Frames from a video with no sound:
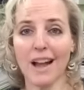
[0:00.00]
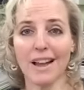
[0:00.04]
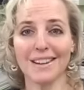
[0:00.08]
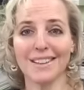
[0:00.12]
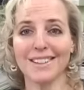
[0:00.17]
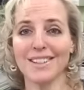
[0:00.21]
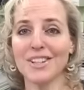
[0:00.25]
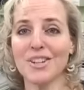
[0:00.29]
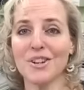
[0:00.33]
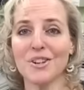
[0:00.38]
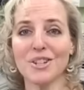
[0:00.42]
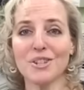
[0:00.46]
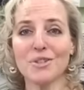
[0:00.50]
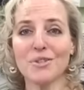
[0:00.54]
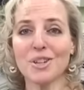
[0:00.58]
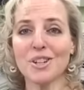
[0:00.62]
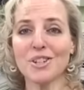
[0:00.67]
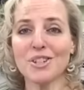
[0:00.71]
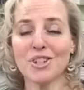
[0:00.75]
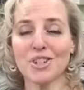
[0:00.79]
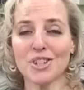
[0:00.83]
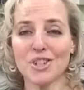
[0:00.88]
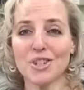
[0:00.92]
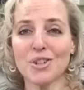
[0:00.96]
I, you know, you
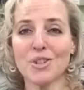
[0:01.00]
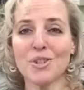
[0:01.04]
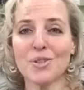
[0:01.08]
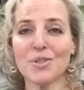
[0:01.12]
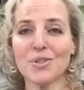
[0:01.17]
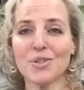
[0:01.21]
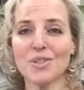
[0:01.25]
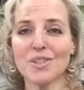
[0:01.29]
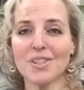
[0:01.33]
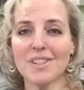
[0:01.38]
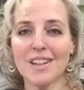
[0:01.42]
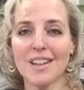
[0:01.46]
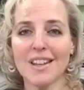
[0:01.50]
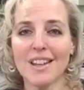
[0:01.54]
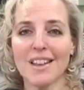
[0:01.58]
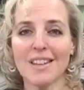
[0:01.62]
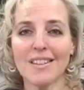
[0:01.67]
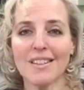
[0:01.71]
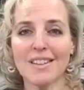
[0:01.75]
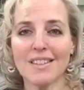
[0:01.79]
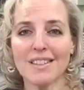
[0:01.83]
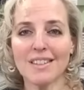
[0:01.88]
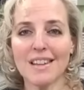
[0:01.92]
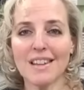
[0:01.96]
can choose
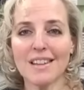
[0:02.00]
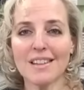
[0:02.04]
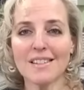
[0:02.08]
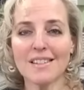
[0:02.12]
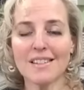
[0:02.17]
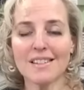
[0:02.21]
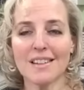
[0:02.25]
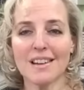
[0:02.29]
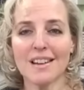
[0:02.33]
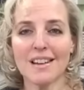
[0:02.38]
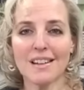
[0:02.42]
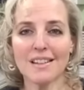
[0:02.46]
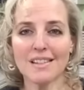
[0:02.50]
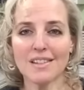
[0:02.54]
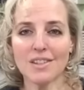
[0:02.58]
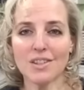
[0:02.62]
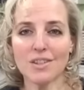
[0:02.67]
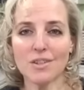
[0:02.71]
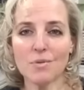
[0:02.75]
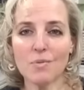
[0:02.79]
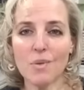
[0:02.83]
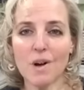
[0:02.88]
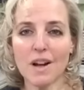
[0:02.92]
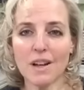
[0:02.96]
the things that
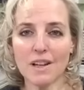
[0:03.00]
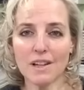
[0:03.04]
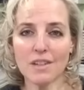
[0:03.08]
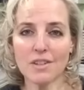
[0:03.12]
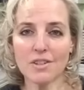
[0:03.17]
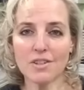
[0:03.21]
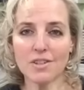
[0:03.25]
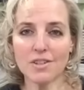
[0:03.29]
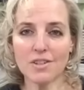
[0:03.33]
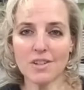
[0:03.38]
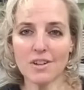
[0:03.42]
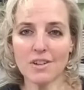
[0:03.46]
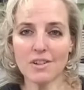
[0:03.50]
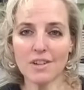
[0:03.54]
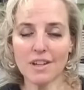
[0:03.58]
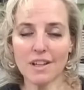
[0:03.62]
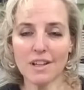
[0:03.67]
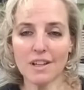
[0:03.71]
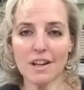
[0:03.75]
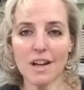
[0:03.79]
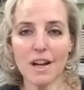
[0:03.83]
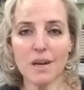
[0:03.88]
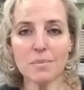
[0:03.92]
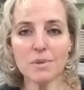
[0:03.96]
you want in your starter
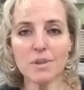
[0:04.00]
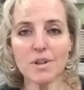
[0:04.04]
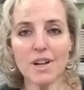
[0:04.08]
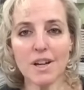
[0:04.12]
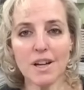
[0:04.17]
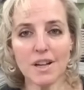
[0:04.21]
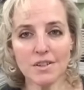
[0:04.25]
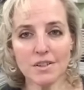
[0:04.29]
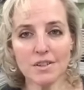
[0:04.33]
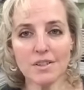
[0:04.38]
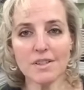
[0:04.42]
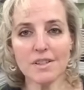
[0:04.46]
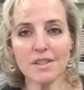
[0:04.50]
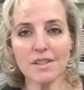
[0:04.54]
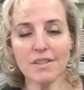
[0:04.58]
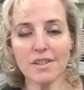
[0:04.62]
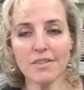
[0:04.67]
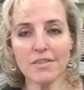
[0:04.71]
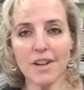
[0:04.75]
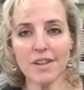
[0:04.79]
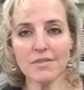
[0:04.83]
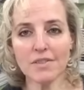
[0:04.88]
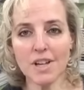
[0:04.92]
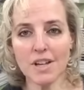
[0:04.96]
kit. Up to
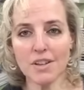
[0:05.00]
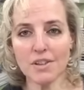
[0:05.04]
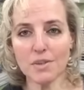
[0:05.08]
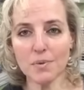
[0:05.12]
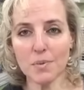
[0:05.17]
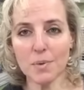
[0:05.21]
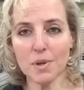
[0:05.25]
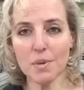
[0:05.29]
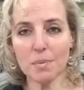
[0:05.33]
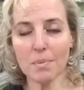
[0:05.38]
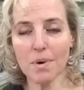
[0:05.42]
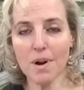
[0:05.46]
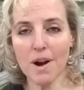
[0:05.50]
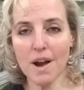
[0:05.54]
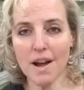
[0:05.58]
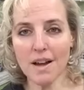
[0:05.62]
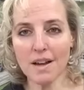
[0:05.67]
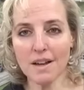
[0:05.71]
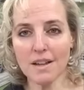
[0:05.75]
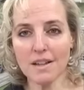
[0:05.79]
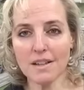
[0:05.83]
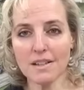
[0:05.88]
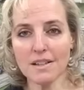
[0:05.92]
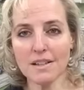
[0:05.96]
$175 worth of
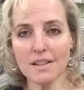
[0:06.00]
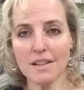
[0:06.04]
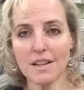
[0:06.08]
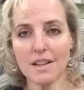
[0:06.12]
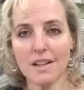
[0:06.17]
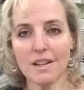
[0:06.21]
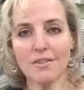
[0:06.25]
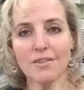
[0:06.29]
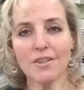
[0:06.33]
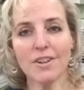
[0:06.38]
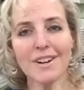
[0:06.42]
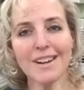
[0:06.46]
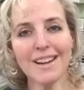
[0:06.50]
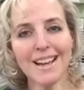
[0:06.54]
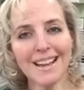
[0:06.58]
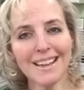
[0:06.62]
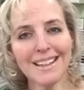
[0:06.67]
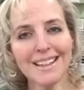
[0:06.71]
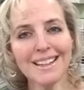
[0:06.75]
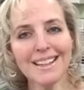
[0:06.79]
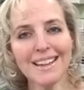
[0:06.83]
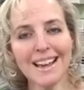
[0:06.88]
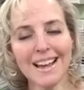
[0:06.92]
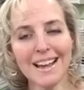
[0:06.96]
product for
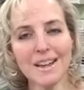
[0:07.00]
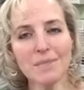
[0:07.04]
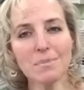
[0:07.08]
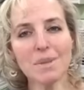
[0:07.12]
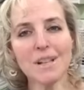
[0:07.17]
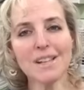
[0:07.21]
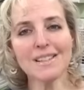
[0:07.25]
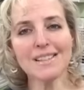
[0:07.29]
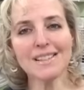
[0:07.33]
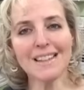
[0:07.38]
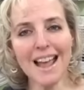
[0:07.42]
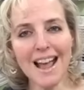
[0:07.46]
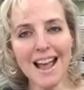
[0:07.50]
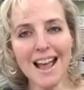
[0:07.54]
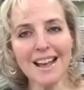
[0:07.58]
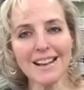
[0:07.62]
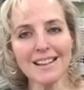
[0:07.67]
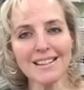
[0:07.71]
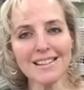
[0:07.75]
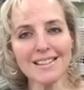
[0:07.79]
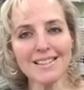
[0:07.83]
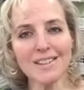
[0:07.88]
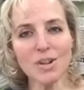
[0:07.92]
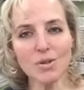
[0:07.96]
99 plus
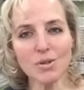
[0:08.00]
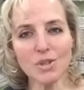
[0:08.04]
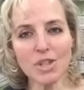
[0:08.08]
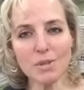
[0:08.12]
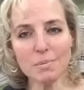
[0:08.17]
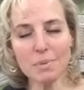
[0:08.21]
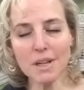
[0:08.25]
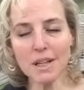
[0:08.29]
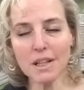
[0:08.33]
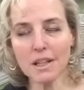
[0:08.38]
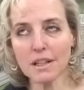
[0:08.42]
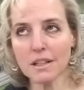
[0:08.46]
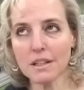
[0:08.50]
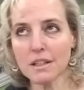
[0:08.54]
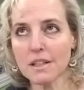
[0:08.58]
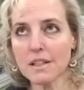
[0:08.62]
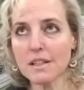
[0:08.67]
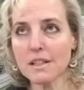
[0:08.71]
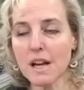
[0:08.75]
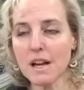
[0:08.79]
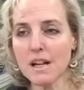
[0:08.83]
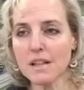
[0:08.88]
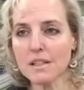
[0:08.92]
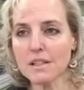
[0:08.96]
tax, no shipping.
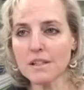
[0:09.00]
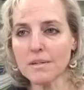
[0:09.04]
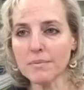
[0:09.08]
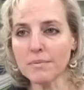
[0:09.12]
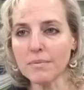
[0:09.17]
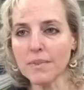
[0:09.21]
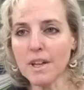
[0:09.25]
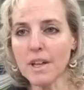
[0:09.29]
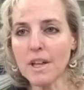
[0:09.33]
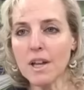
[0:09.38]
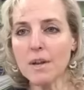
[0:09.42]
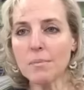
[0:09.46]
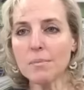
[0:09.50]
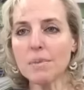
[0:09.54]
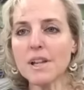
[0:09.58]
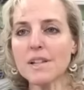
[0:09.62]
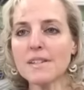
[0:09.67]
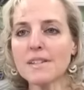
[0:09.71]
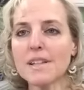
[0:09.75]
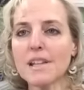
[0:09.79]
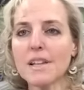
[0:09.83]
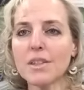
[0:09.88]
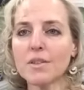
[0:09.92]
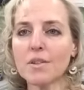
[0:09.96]
It's awesome.
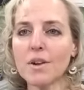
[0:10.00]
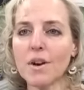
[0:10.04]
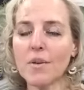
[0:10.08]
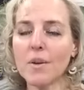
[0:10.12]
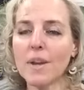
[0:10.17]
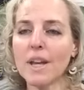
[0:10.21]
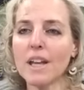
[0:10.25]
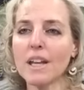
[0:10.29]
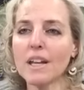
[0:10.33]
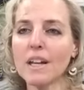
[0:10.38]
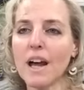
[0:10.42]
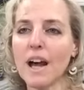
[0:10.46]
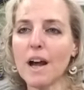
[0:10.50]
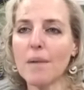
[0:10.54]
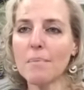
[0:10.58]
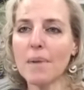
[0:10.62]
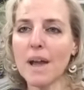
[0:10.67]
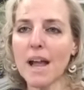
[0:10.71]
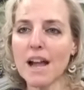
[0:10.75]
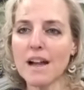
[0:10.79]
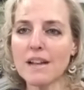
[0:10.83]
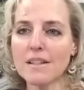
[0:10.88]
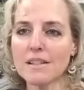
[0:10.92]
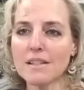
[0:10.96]
Plus they throw in a
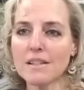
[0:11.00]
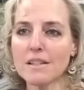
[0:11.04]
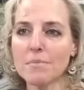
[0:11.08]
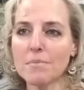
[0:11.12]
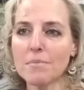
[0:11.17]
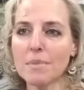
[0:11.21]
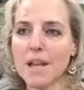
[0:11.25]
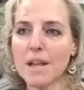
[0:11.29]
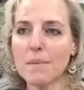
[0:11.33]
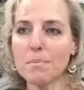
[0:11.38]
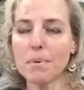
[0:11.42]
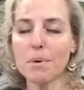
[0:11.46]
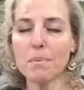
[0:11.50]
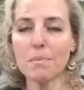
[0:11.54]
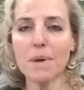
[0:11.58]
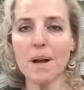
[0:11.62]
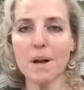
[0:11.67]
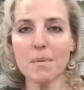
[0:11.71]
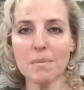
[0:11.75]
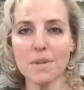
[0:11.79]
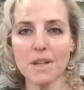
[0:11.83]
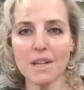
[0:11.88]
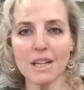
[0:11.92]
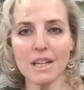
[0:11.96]
past paper
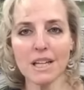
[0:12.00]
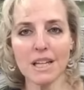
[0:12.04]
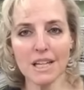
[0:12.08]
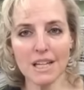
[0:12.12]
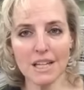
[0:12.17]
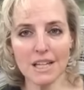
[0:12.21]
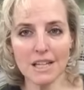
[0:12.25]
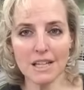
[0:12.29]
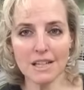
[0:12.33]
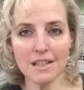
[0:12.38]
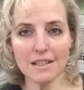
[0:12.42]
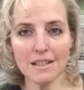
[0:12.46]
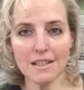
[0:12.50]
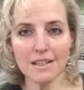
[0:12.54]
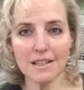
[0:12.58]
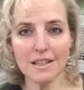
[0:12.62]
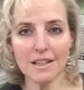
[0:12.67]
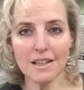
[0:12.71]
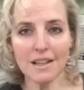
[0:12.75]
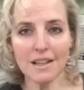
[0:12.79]
pumpkin kit